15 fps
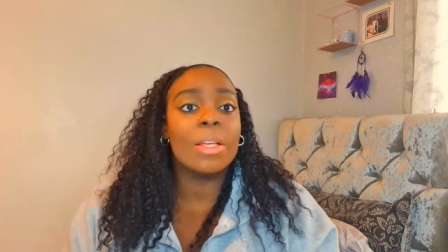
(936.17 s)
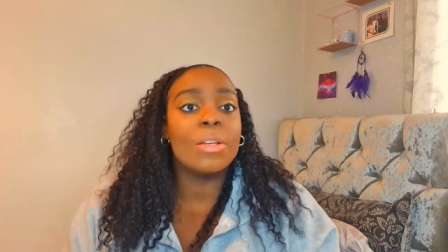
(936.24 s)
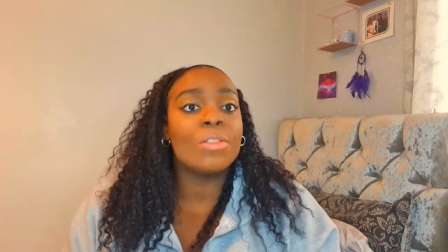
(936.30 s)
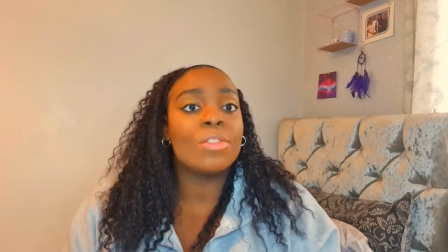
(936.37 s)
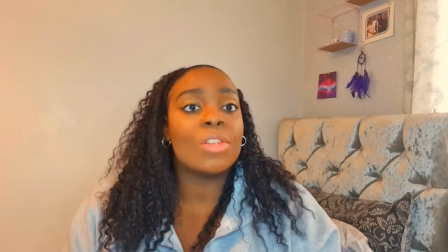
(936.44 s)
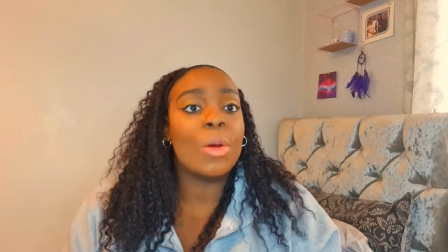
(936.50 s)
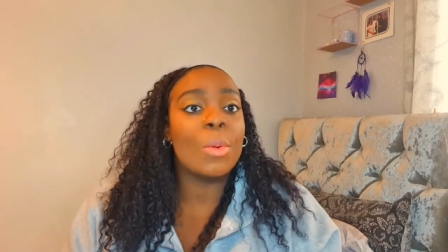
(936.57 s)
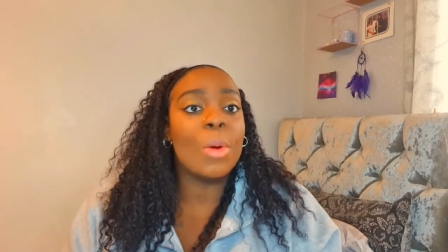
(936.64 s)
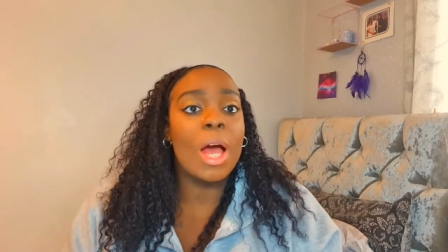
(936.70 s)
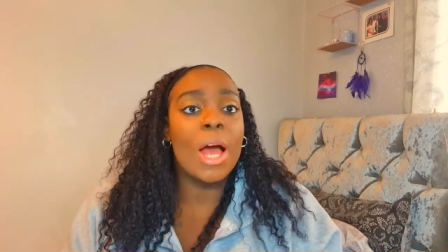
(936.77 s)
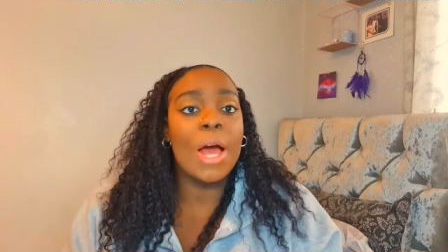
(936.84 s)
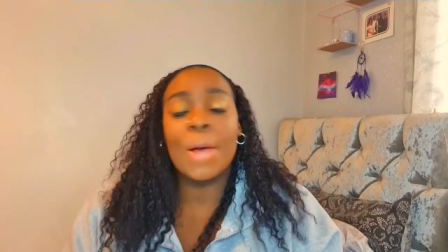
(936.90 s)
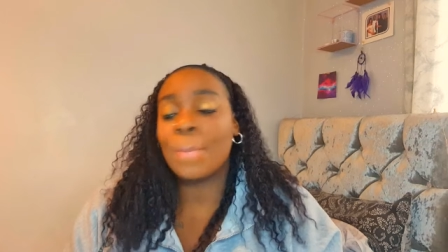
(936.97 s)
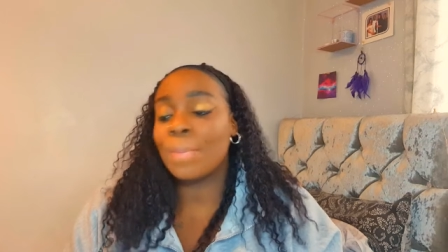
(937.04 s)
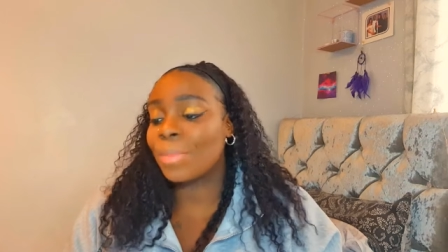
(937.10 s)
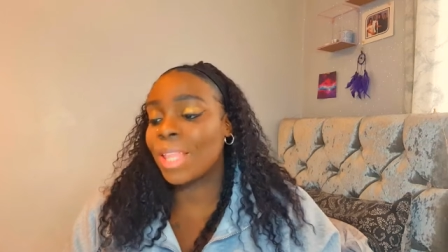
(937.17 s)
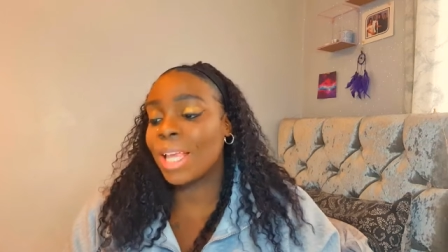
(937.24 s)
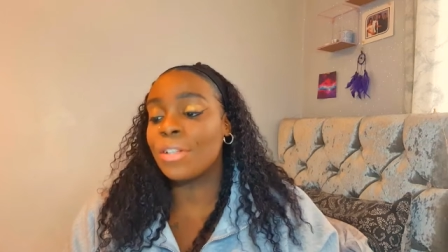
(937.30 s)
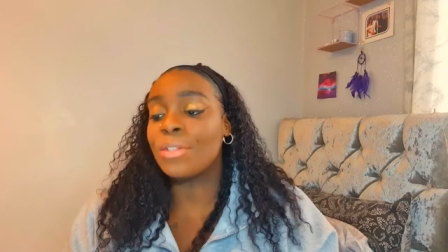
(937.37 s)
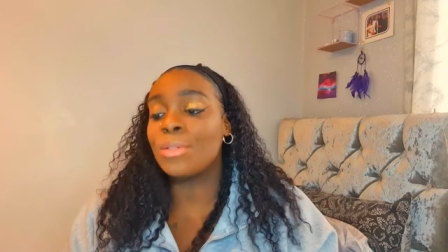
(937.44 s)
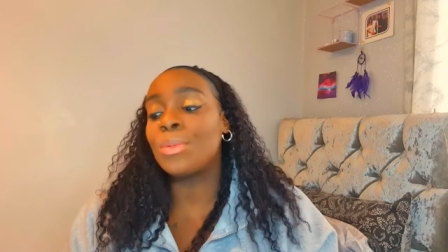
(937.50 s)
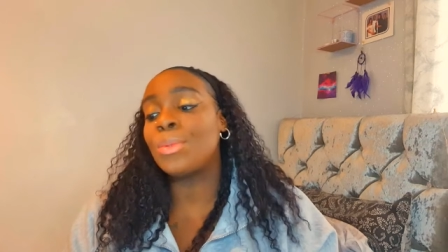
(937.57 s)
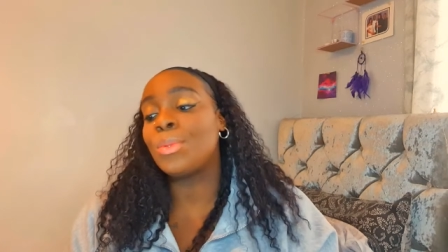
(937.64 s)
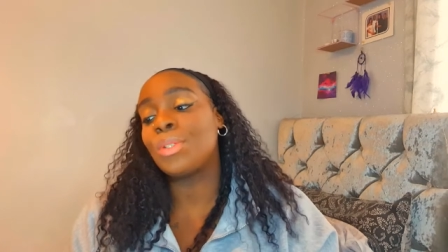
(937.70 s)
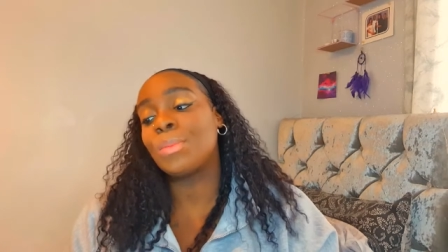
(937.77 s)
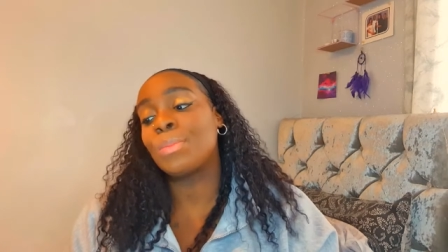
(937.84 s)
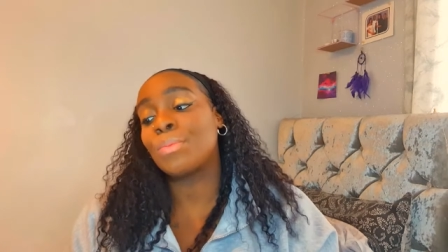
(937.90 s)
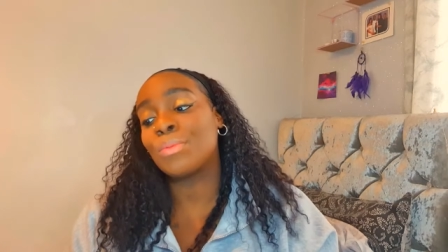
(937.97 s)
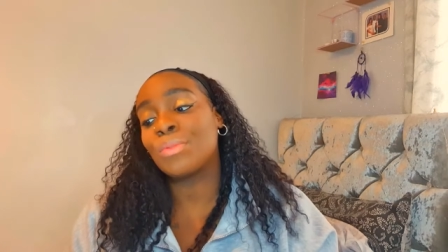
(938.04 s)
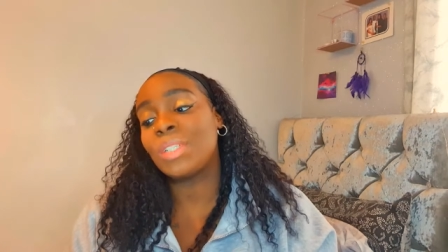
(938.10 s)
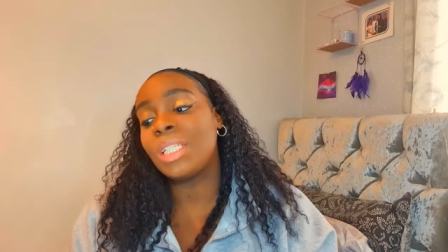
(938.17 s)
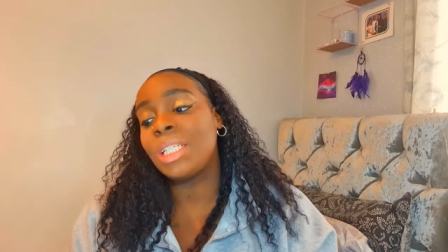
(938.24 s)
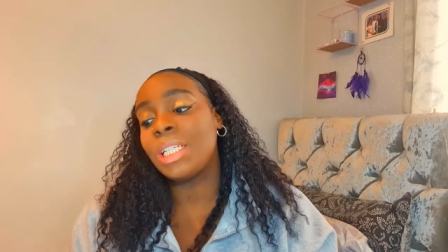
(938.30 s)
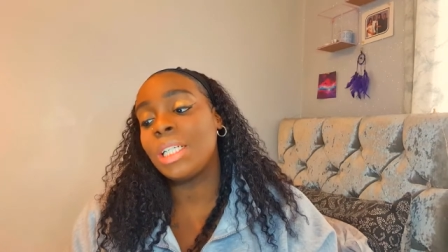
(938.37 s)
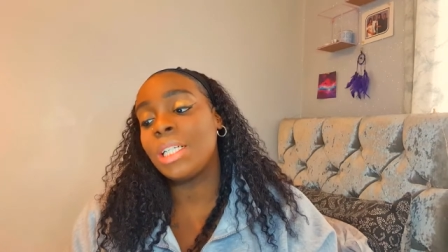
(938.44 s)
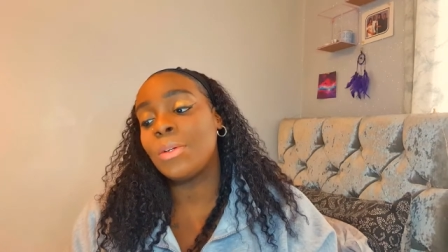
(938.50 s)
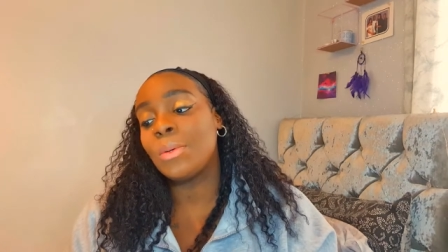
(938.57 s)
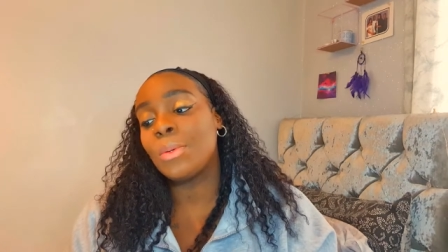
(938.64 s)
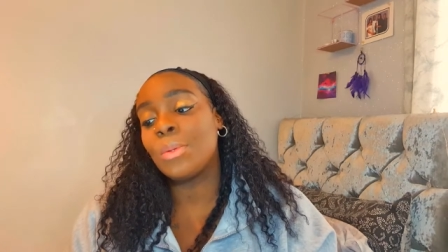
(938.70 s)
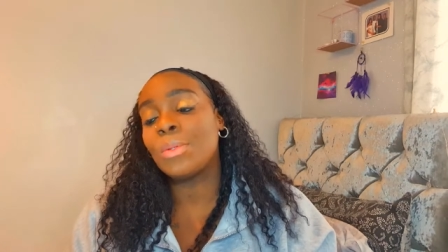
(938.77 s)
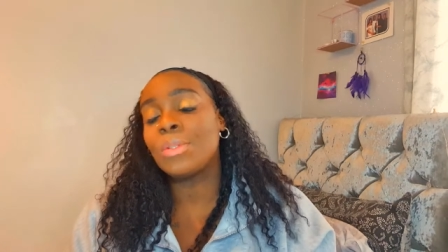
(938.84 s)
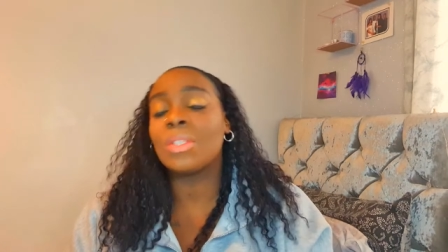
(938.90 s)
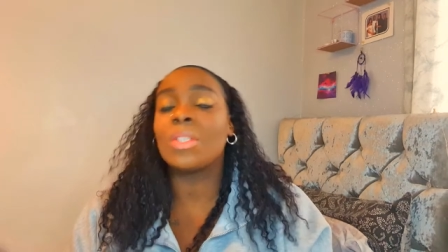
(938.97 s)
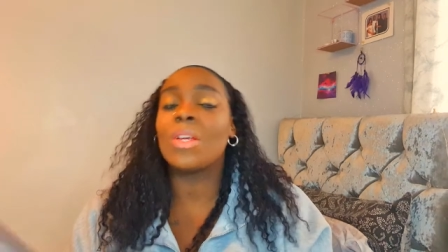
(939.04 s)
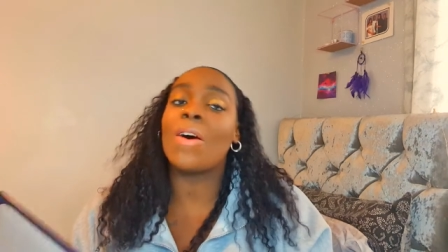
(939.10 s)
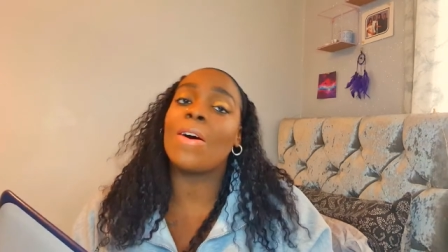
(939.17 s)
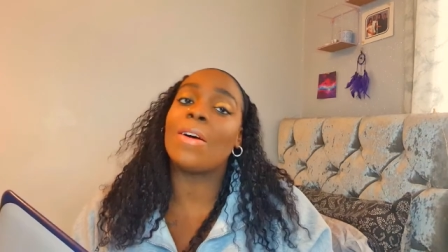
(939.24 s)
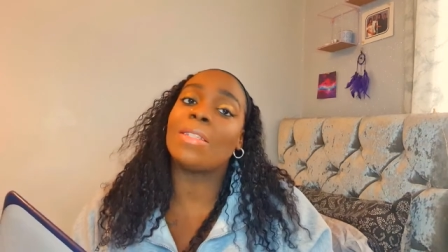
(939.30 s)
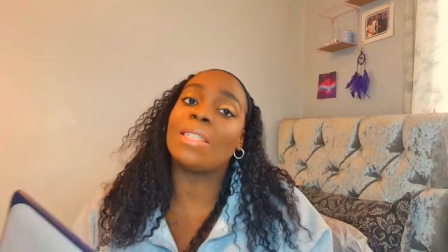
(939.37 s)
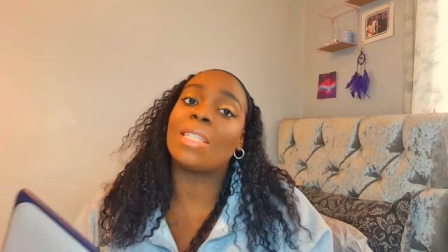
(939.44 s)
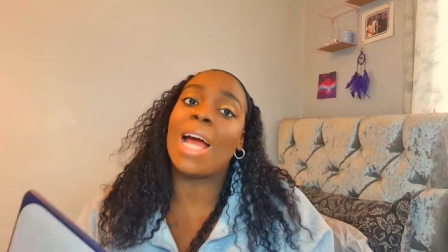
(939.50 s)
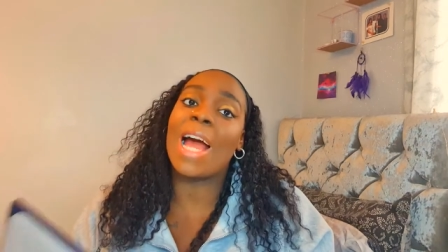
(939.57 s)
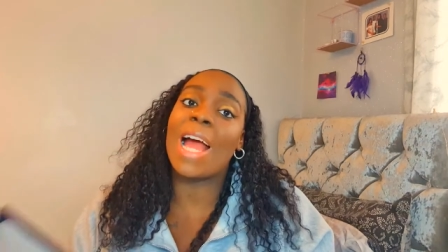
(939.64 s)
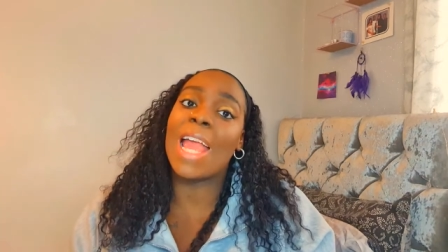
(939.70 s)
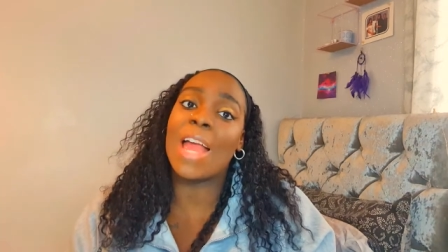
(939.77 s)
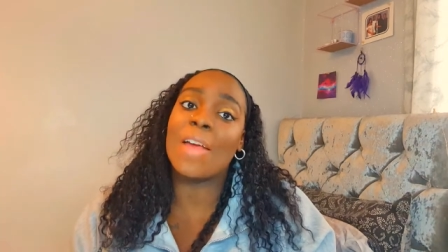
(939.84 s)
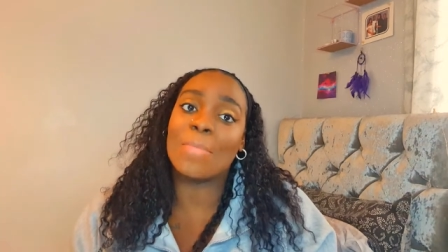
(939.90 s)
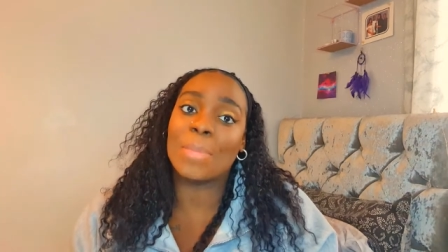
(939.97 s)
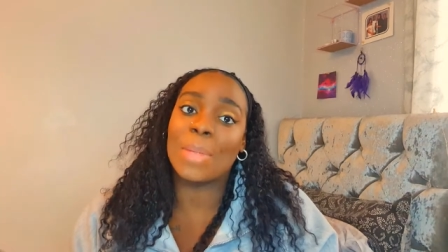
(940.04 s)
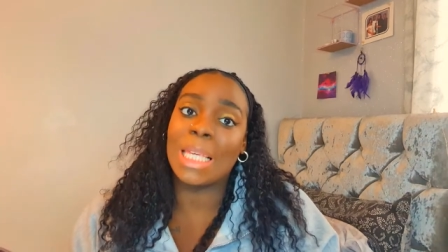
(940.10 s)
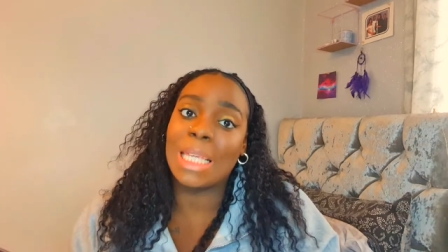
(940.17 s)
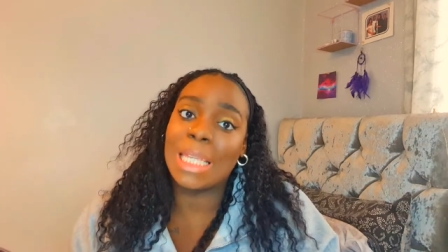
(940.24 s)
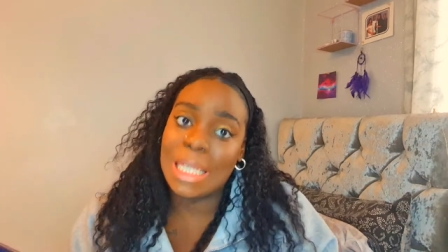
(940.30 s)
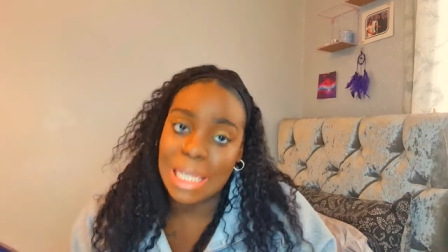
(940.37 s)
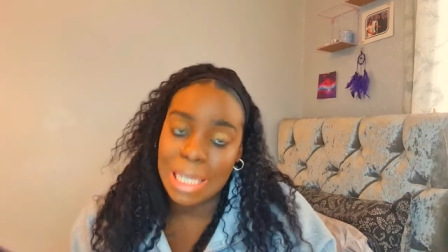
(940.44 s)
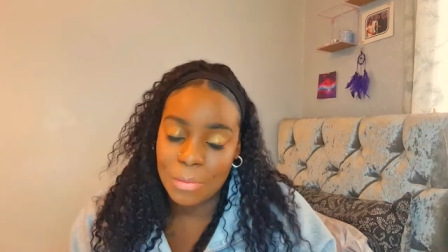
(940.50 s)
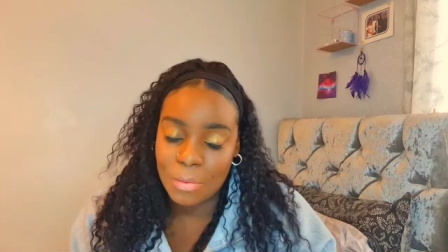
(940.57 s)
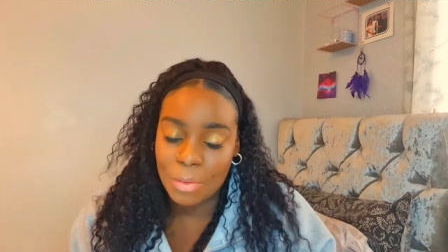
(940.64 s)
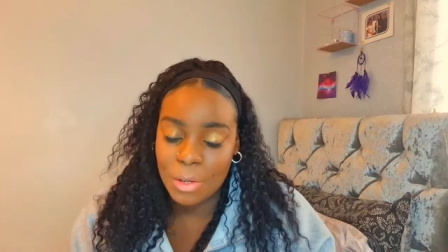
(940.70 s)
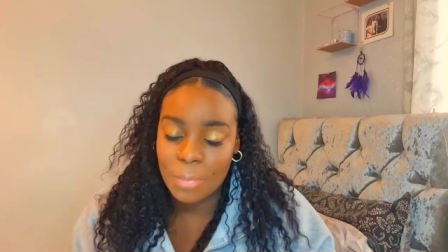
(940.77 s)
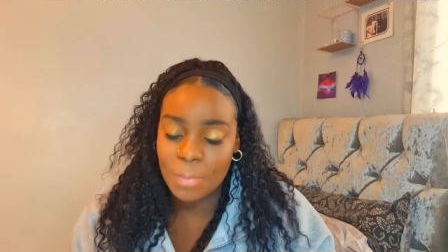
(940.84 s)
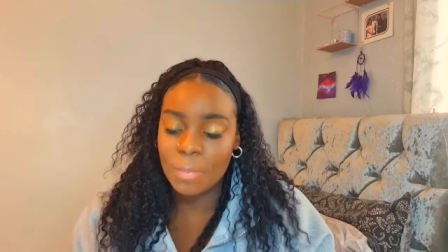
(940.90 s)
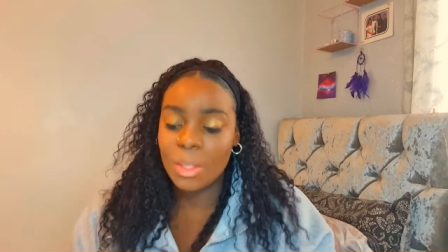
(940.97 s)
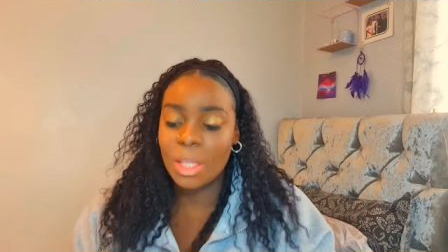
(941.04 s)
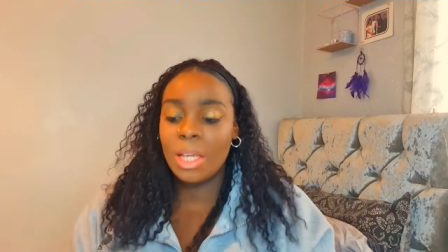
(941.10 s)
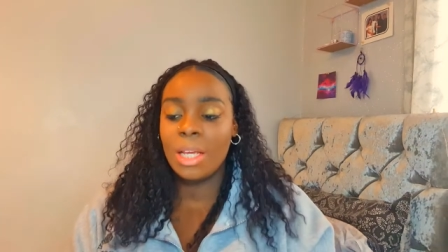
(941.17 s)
So that's all the pre-course tasks that I have been given.